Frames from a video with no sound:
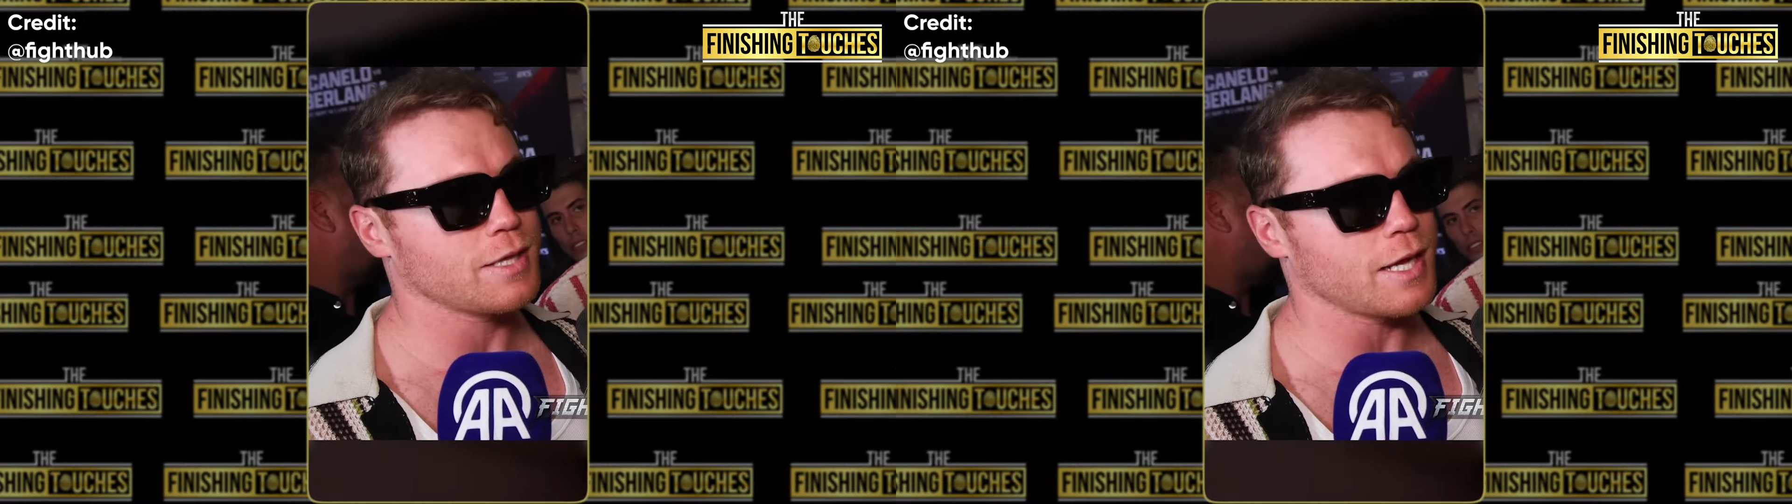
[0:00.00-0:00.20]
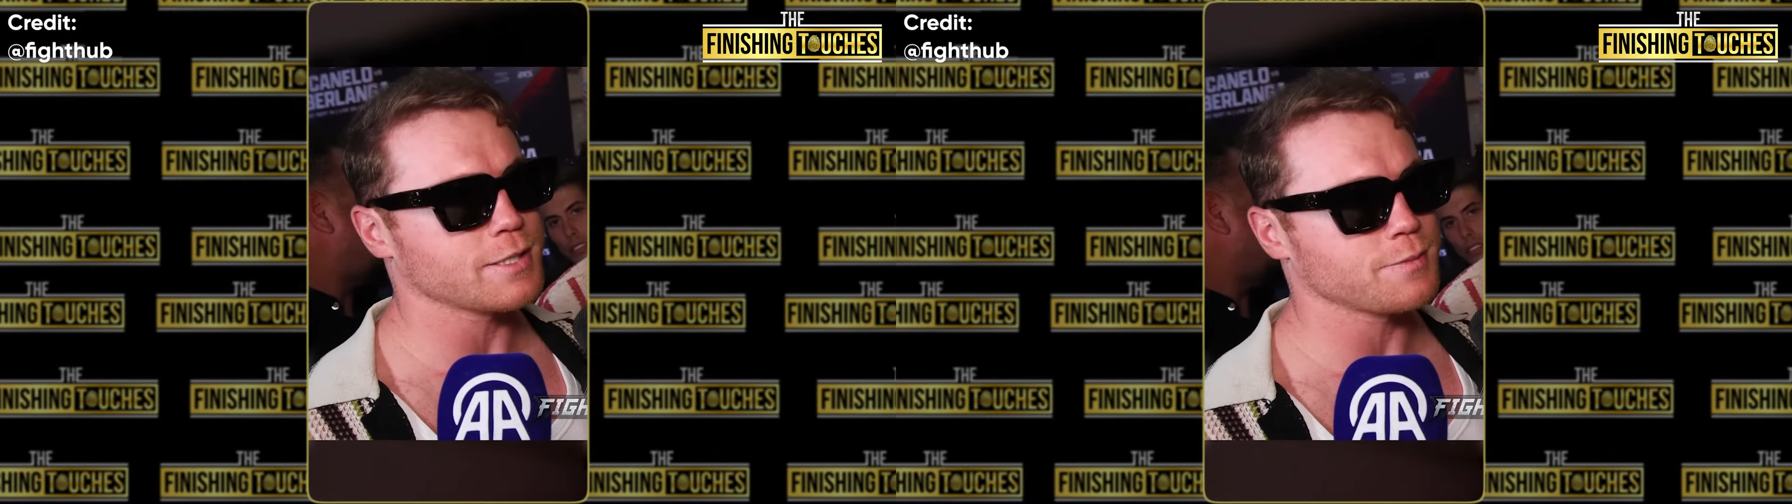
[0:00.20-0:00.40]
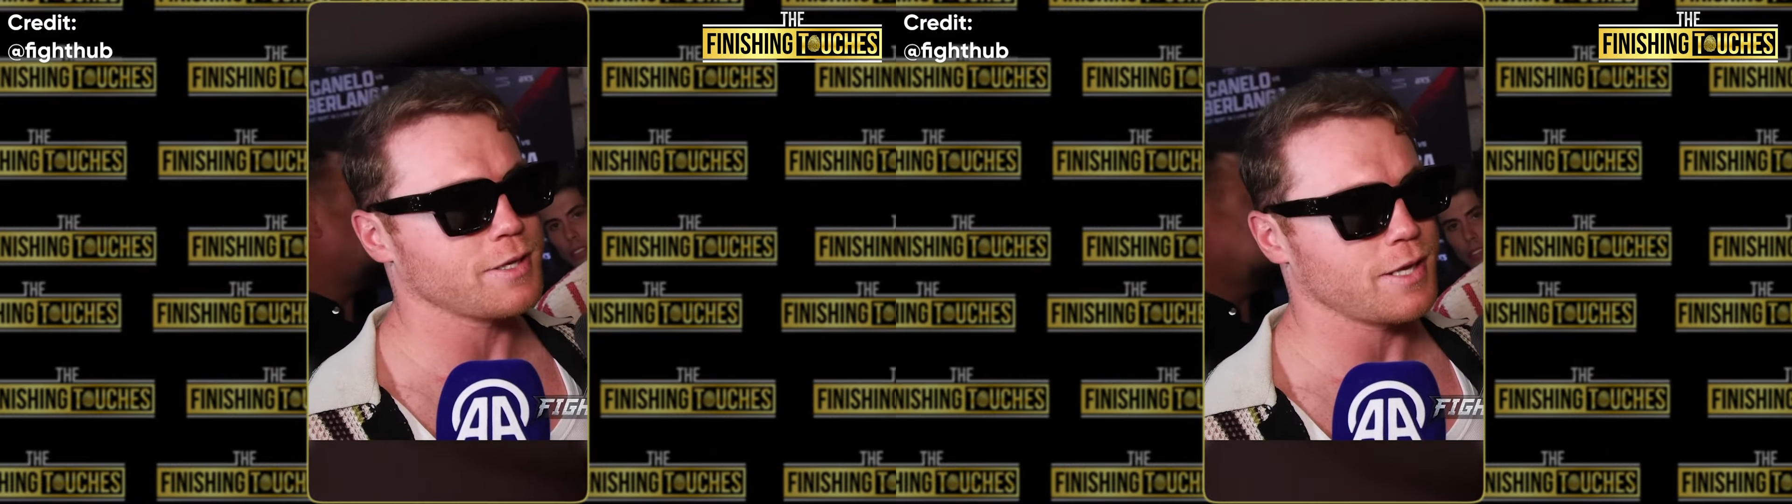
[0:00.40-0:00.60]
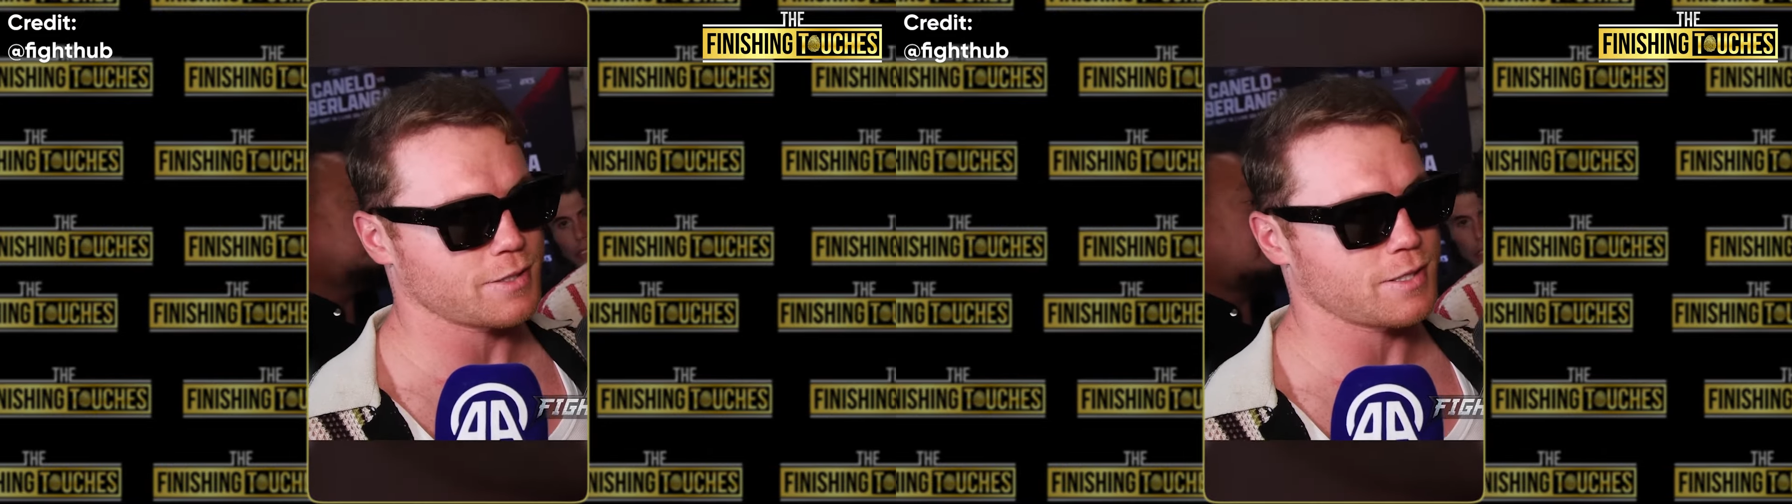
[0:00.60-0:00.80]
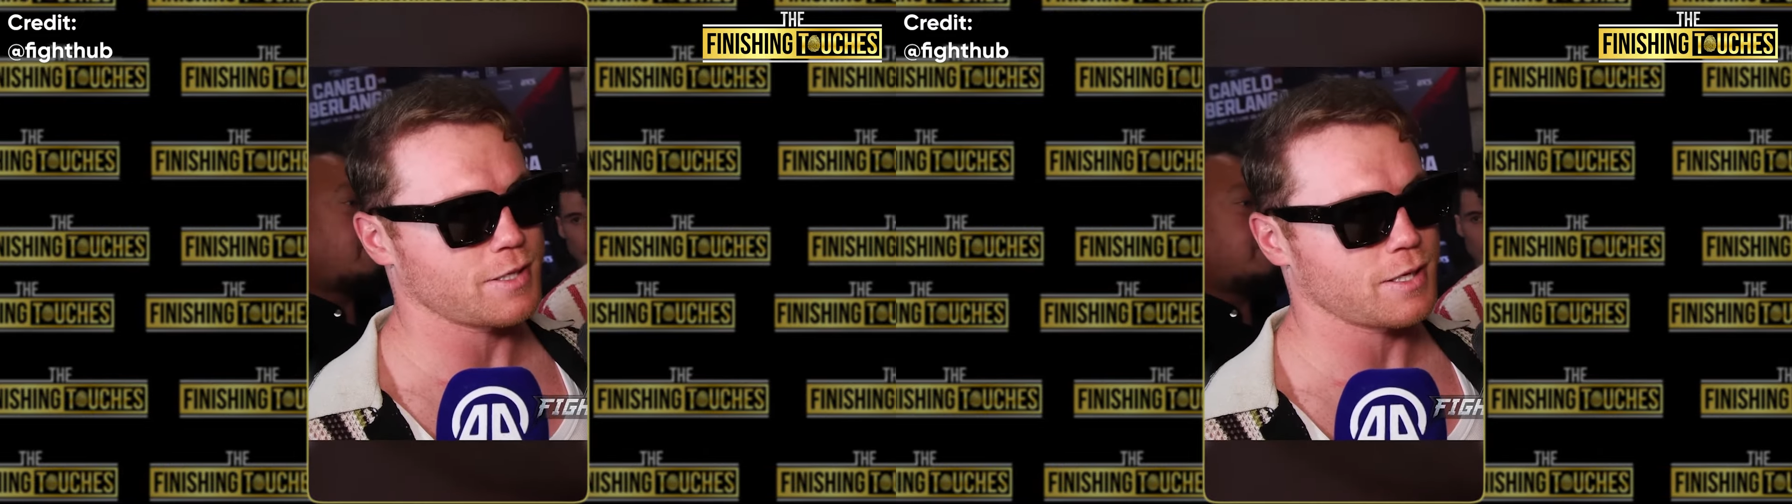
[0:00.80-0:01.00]
text me
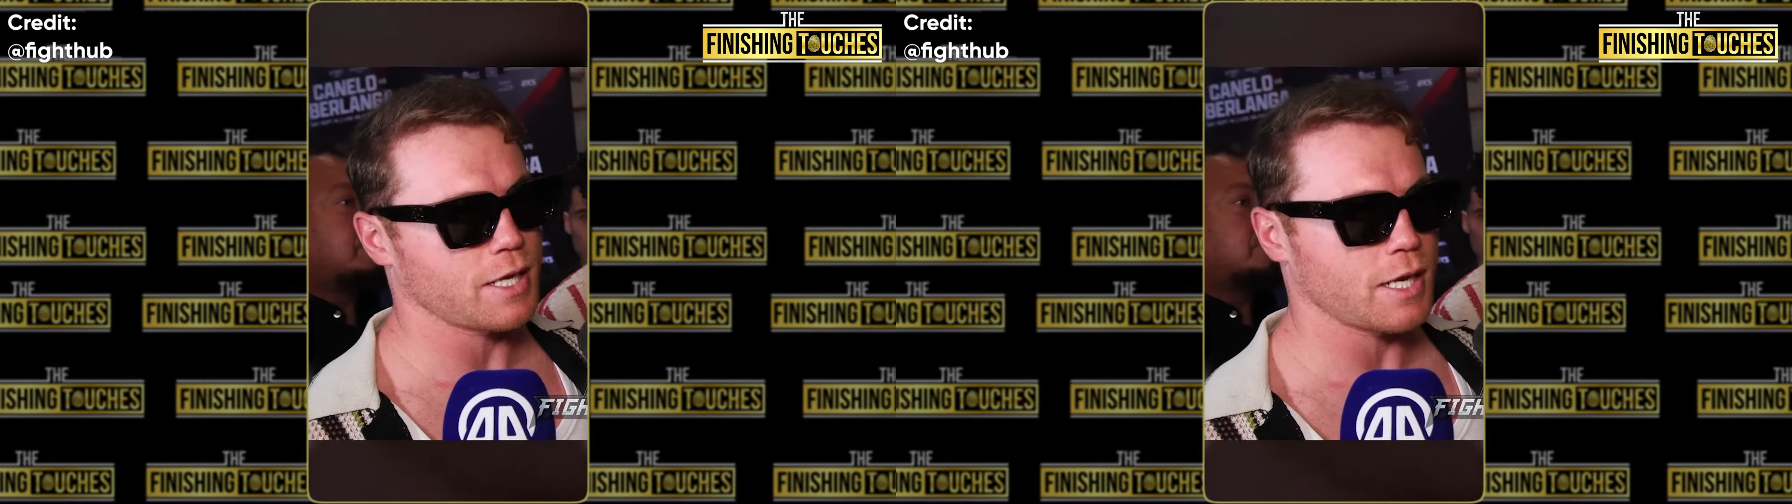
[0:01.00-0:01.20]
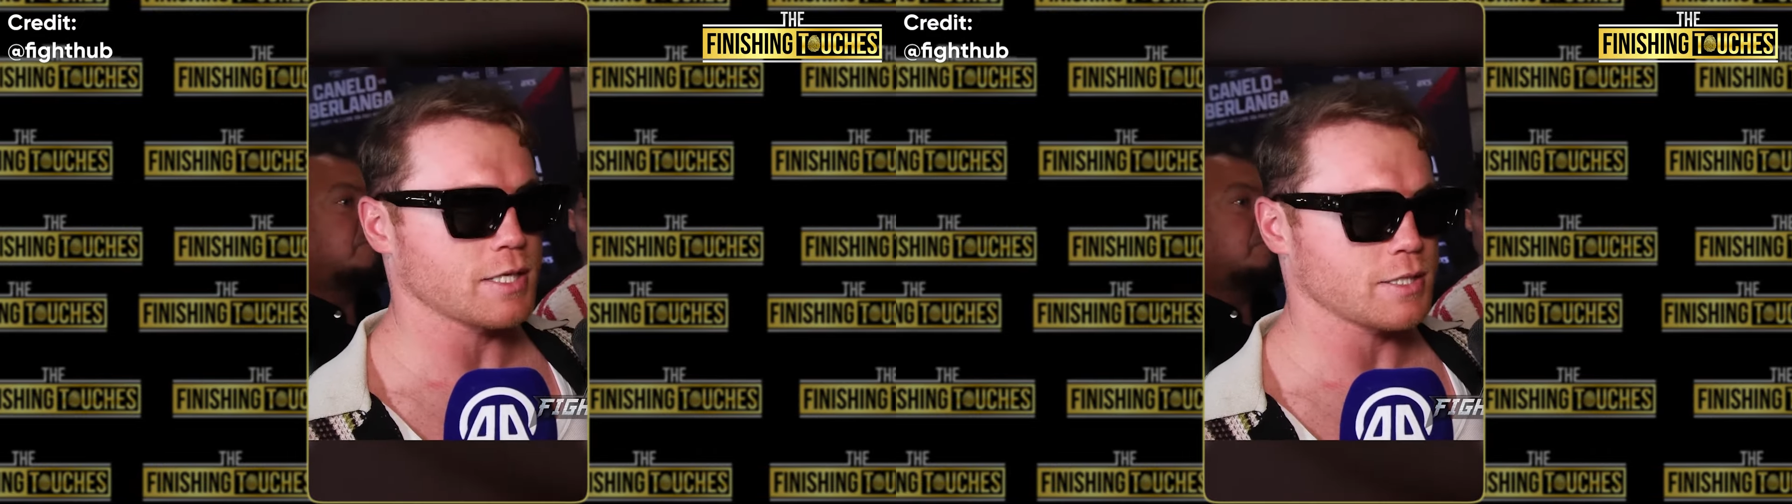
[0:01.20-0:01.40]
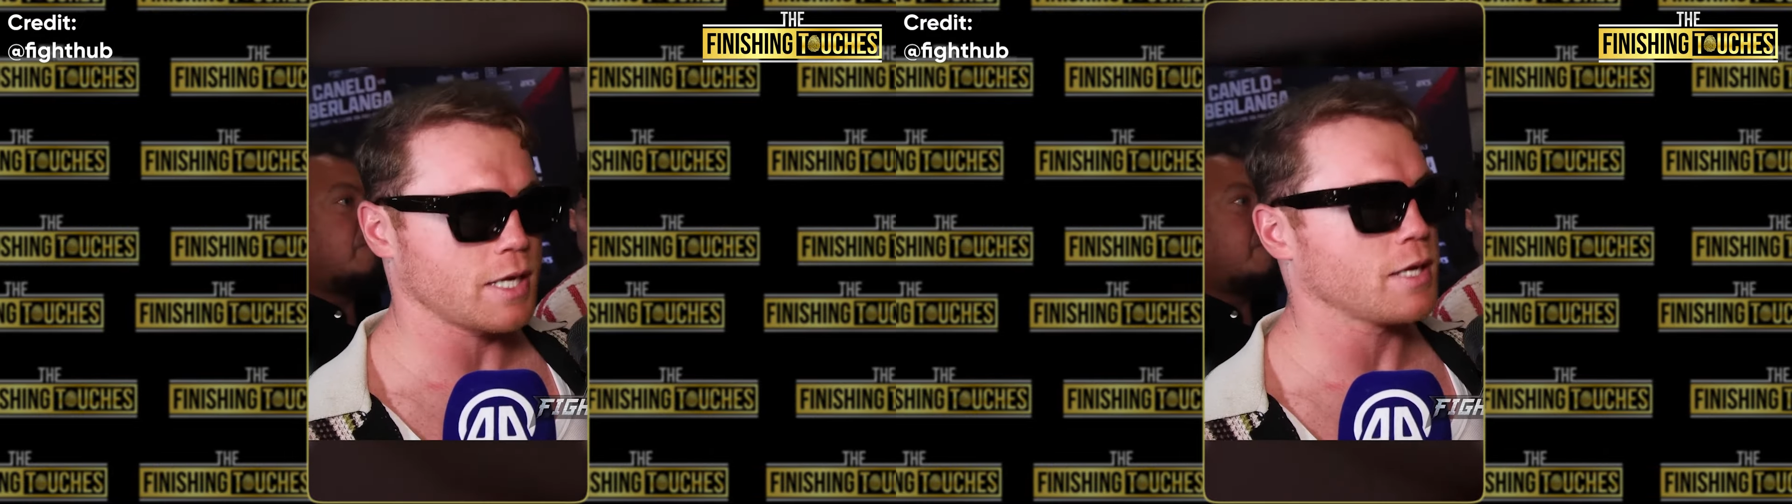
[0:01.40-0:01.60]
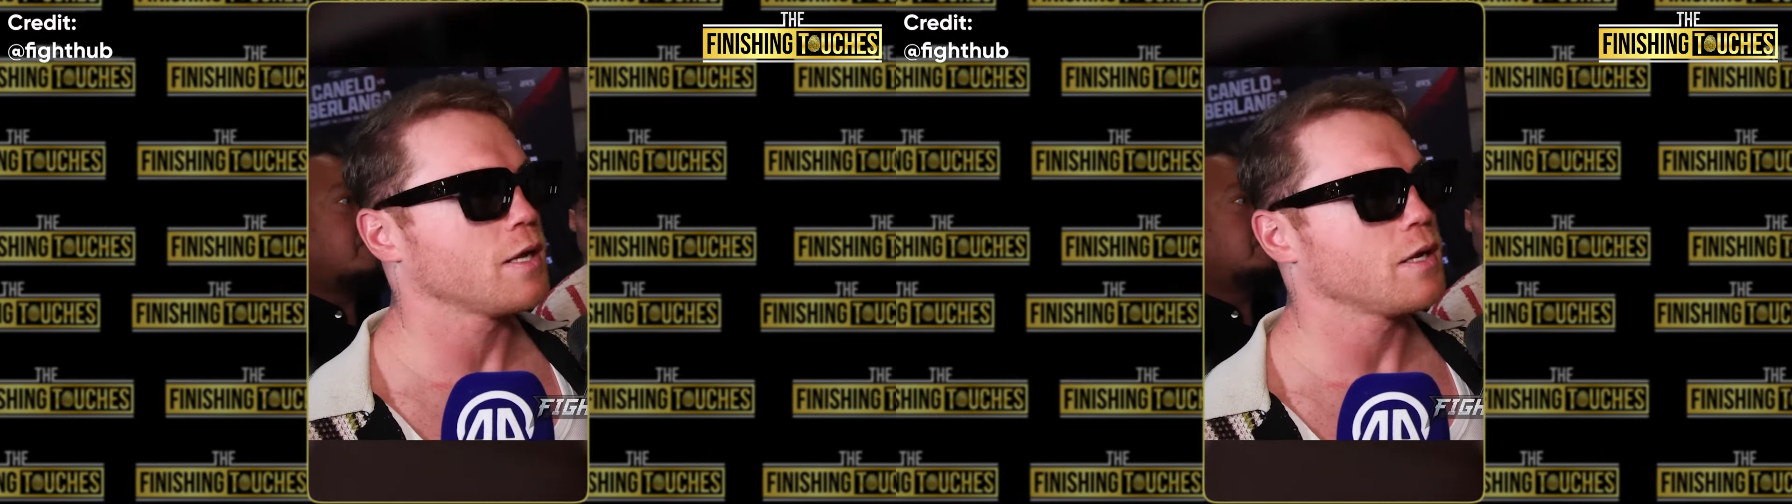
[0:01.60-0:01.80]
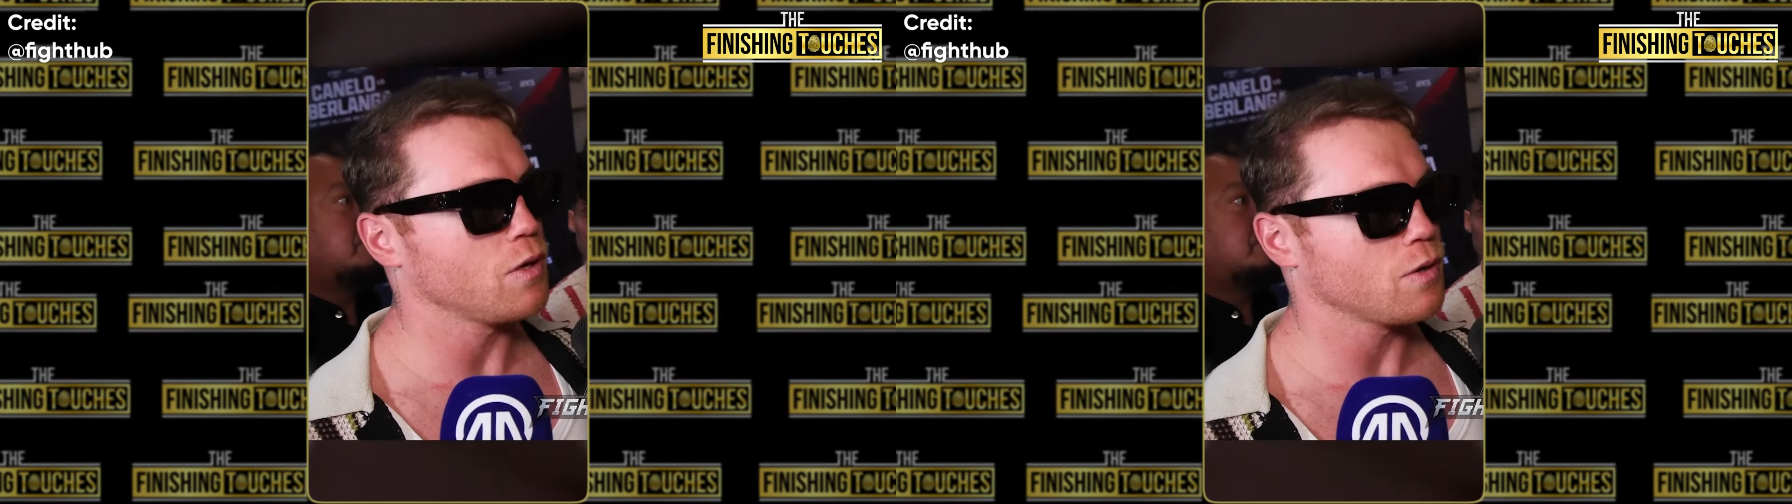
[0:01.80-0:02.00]
yesterday and I say,
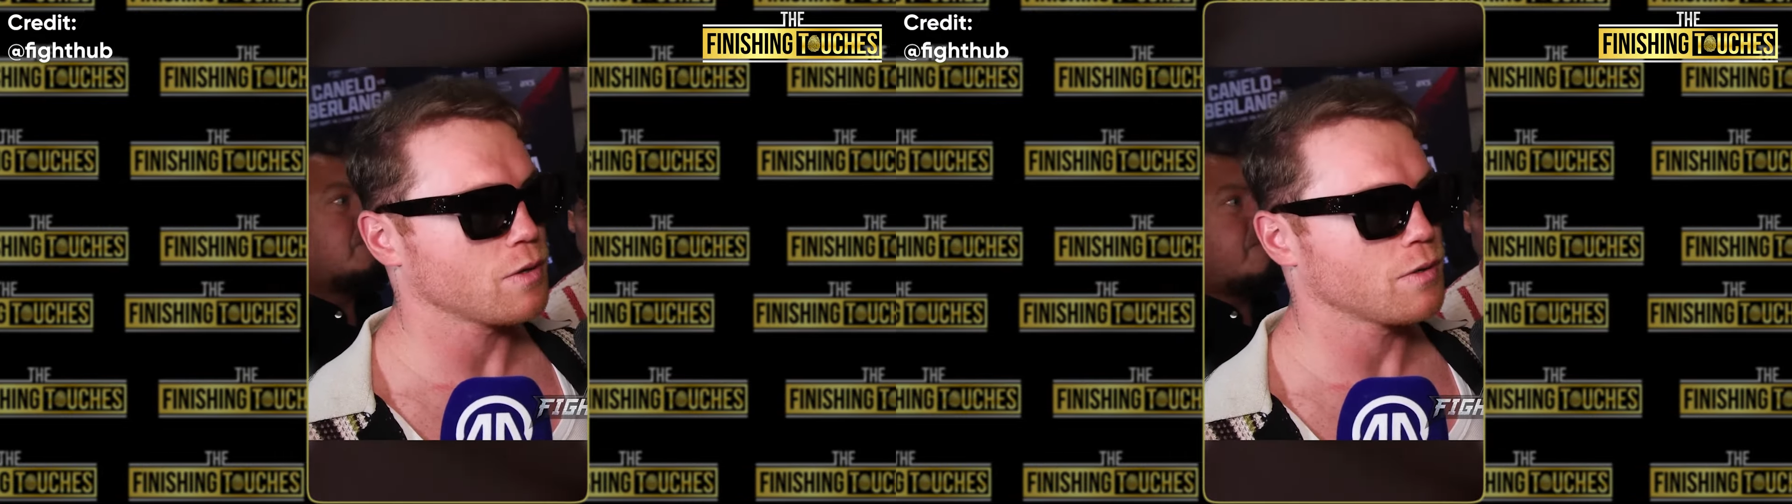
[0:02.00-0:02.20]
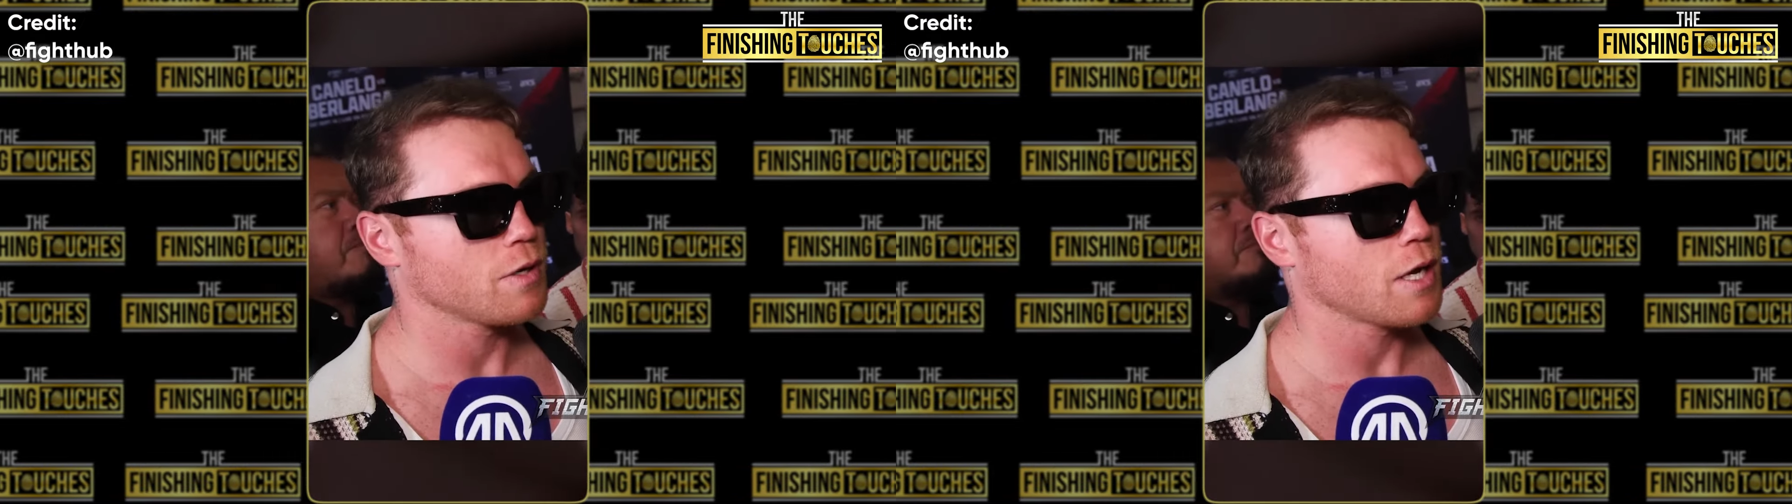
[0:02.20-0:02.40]
look,